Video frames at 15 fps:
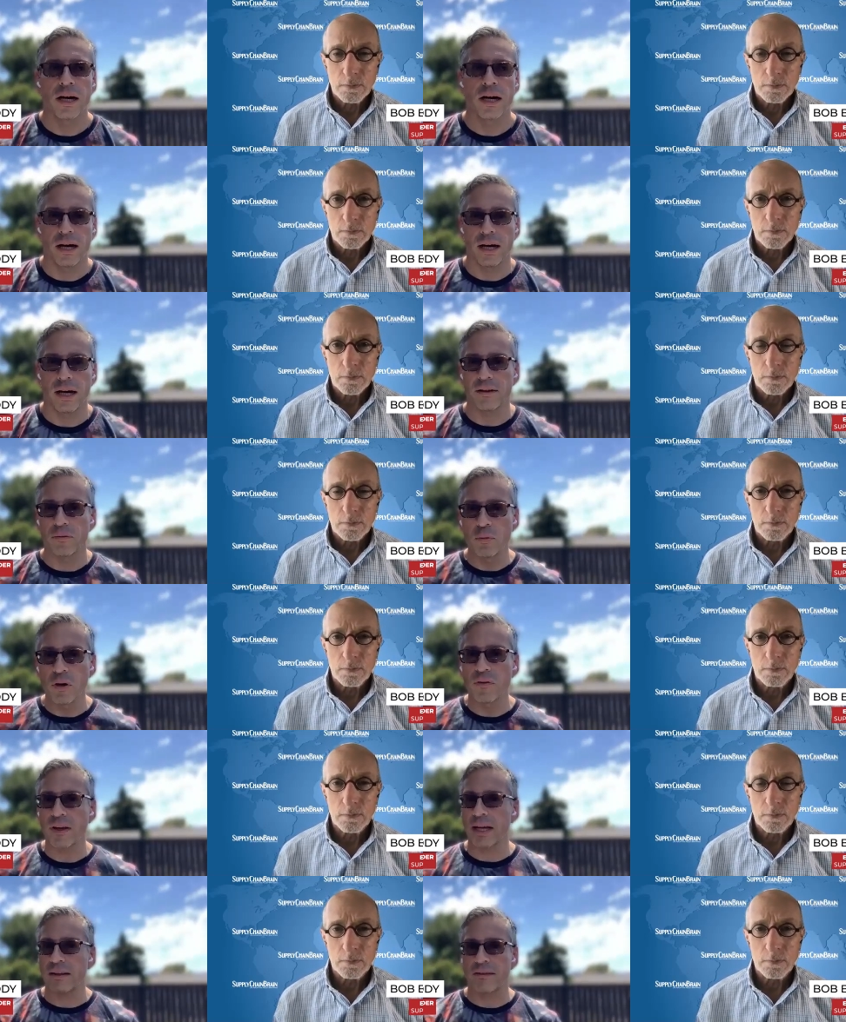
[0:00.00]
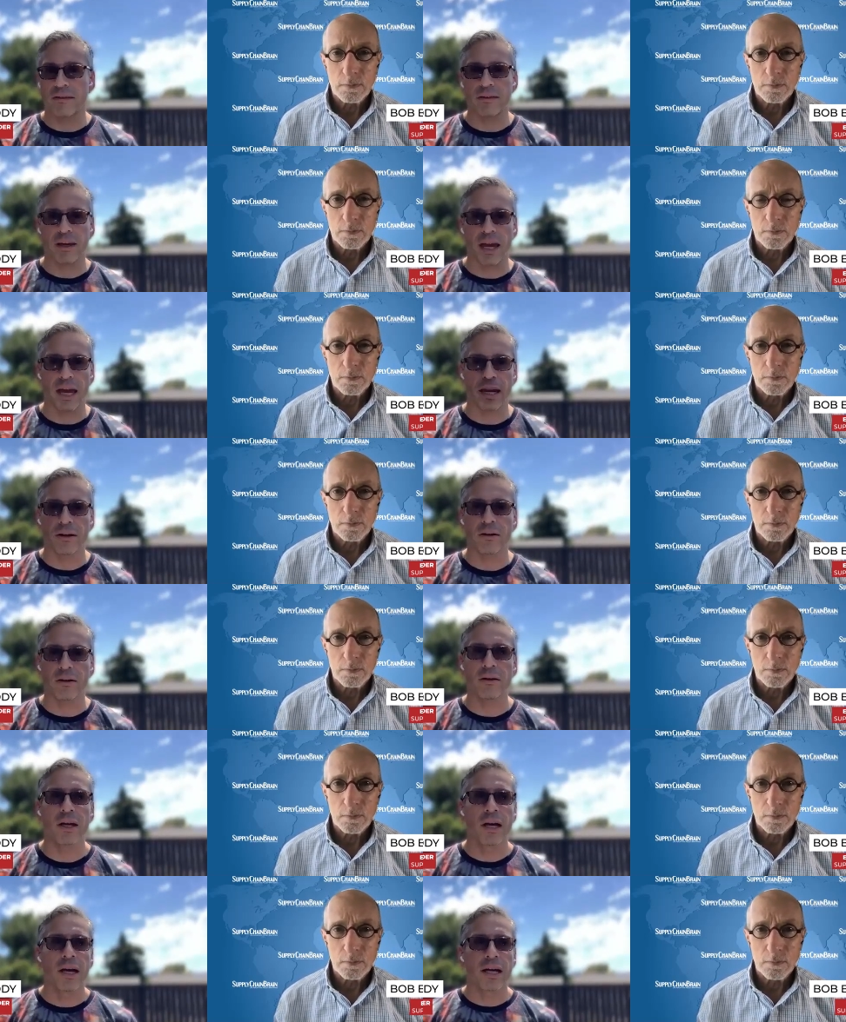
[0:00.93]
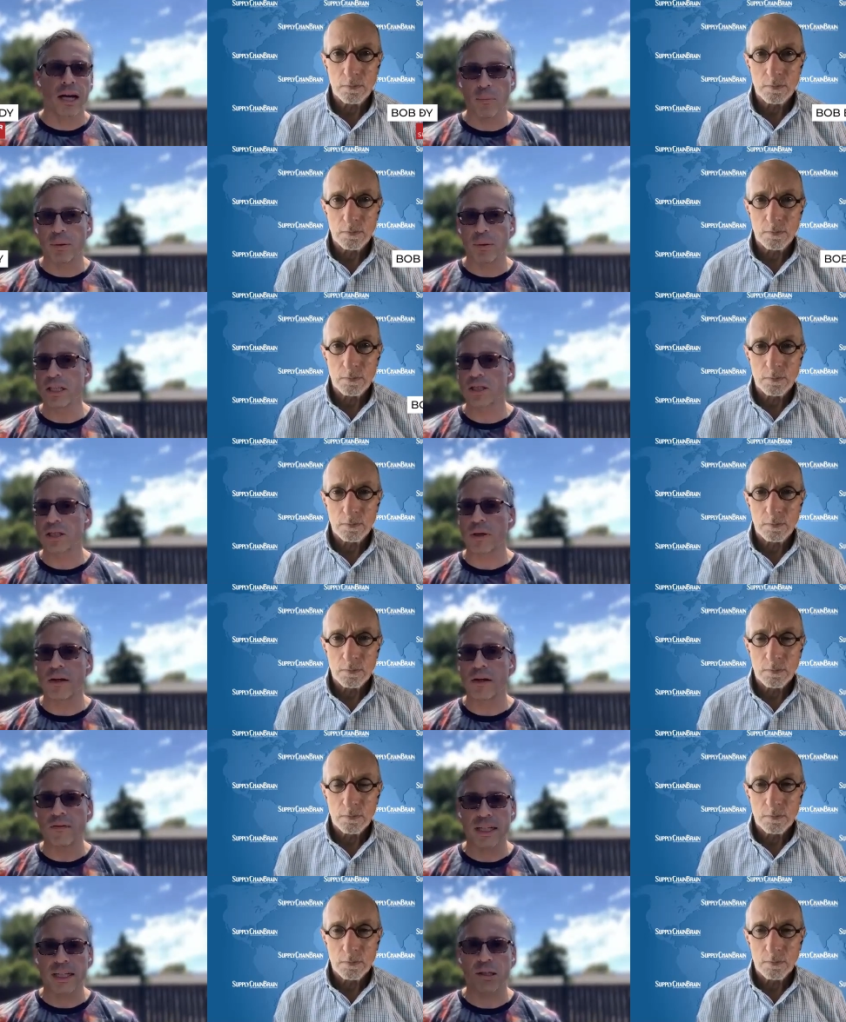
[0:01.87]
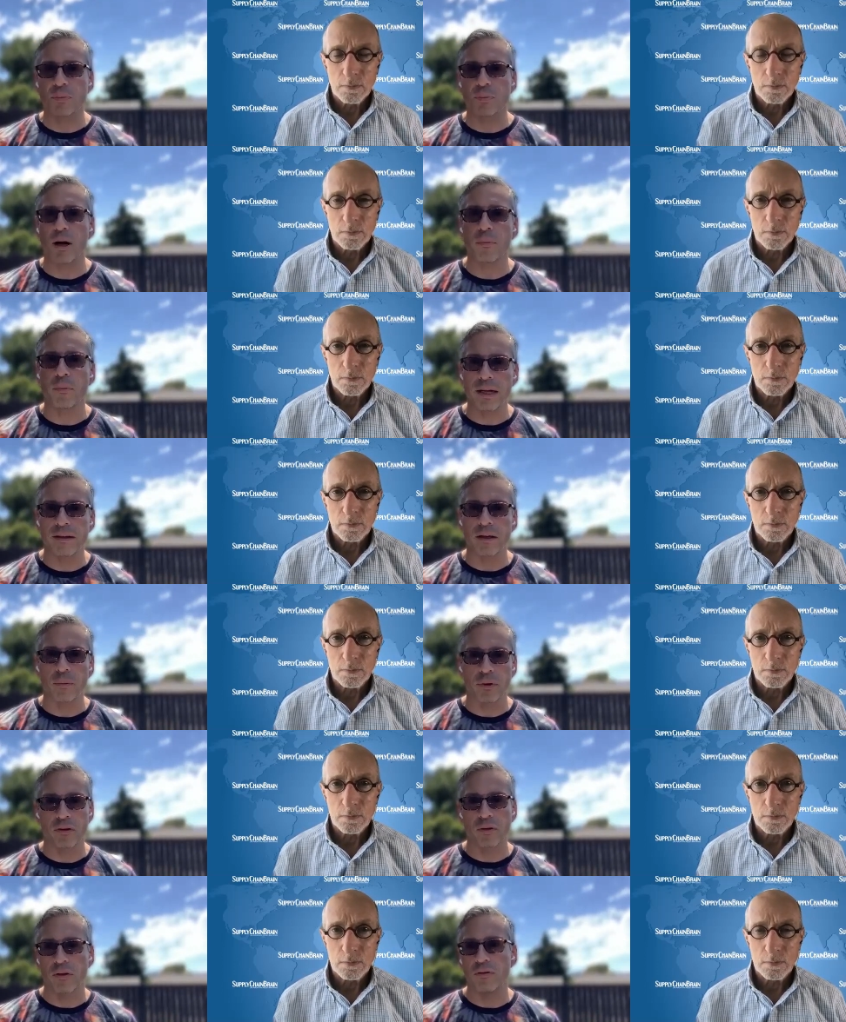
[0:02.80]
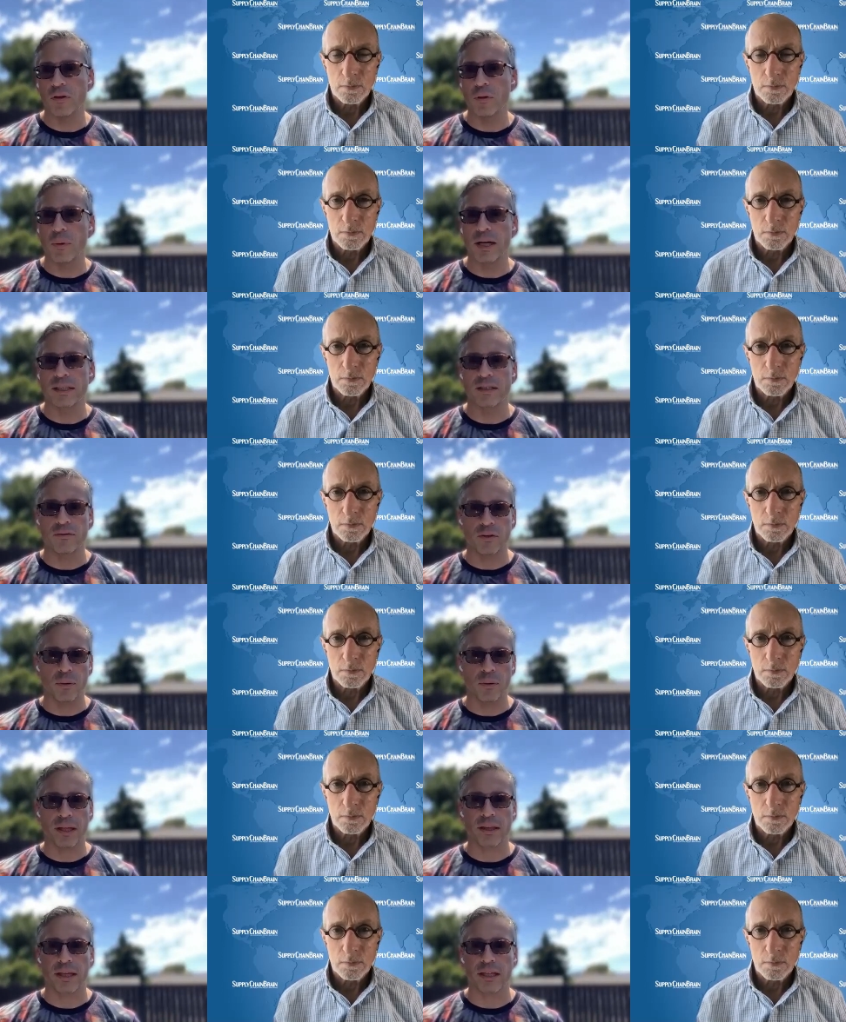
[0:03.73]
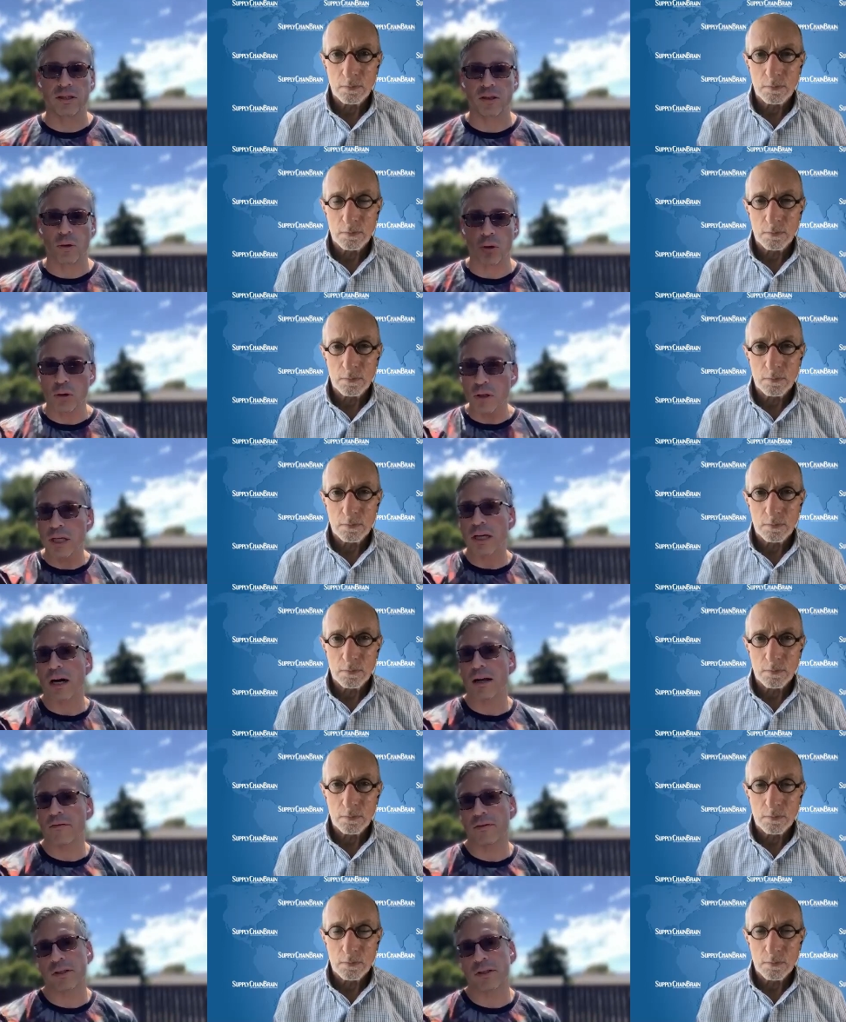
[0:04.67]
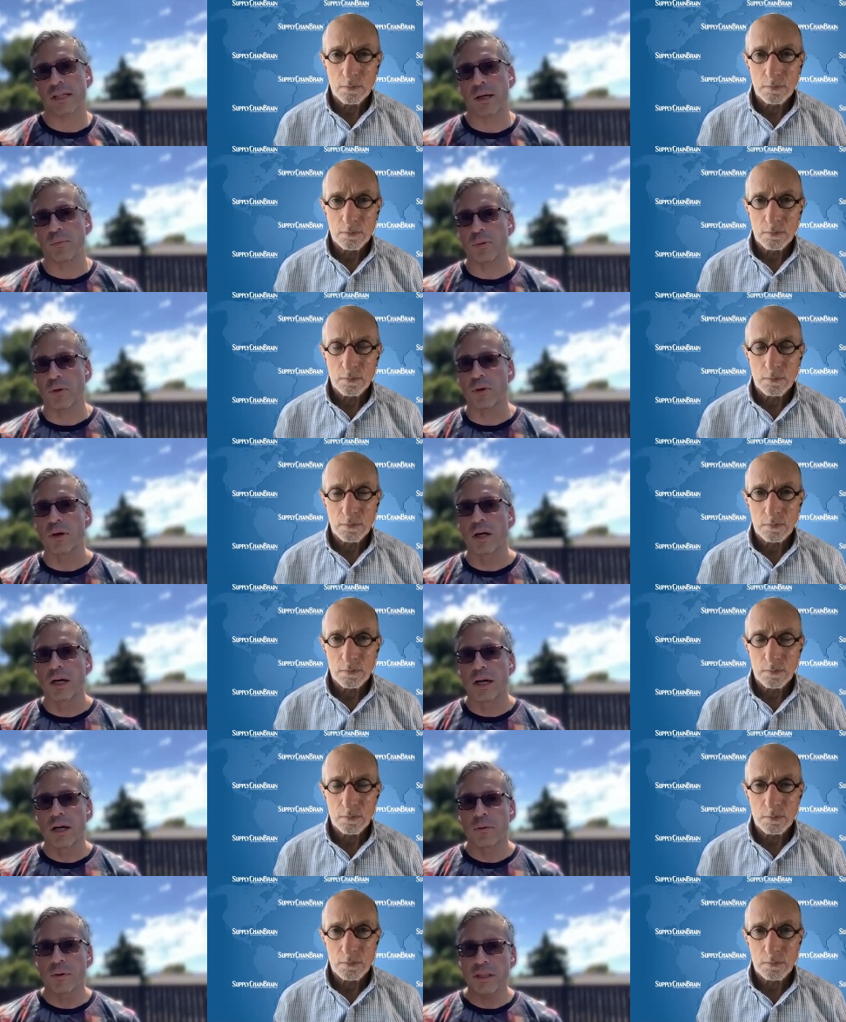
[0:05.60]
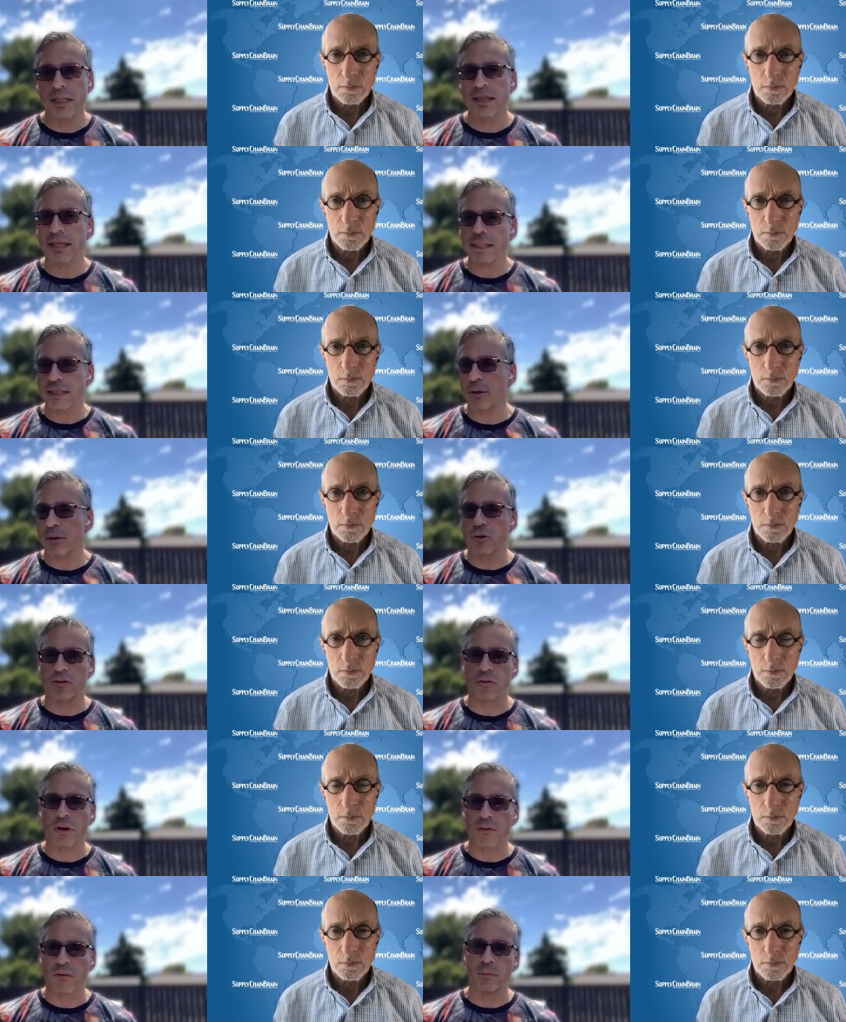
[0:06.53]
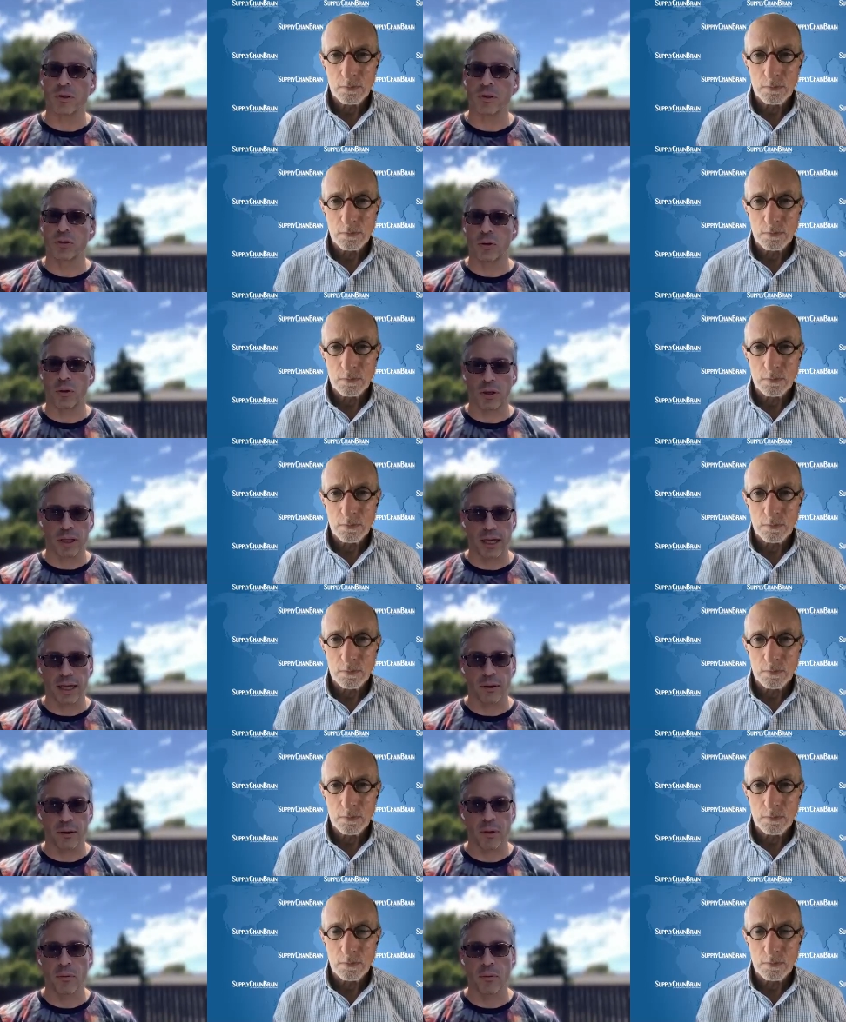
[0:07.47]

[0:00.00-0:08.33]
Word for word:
Speaker 1: Uh, it's moving at scale. Companies are even experimenting with sort of new ways of doing things. So early on, for example, we did things that were sort of immature, like